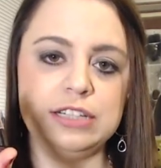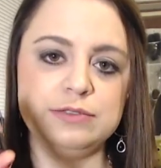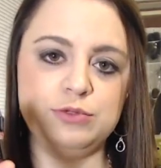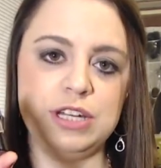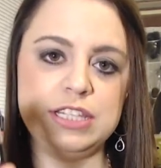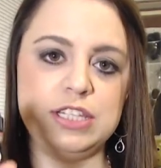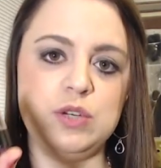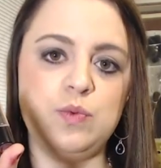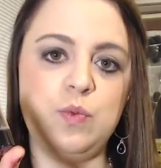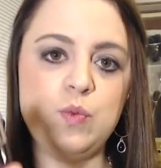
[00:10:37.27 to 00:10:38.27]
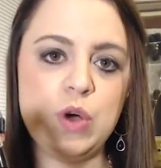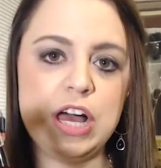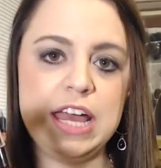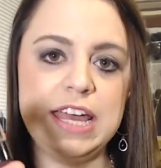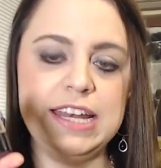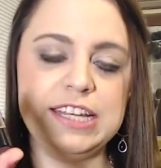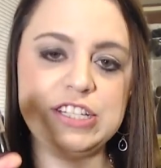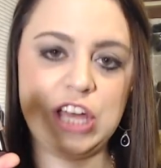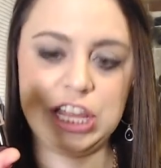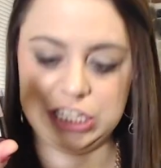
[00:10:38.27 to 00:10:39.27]
runs you
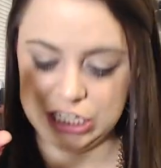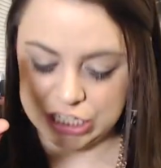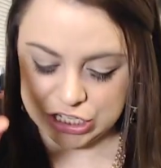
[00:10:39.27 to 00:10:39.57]
$1.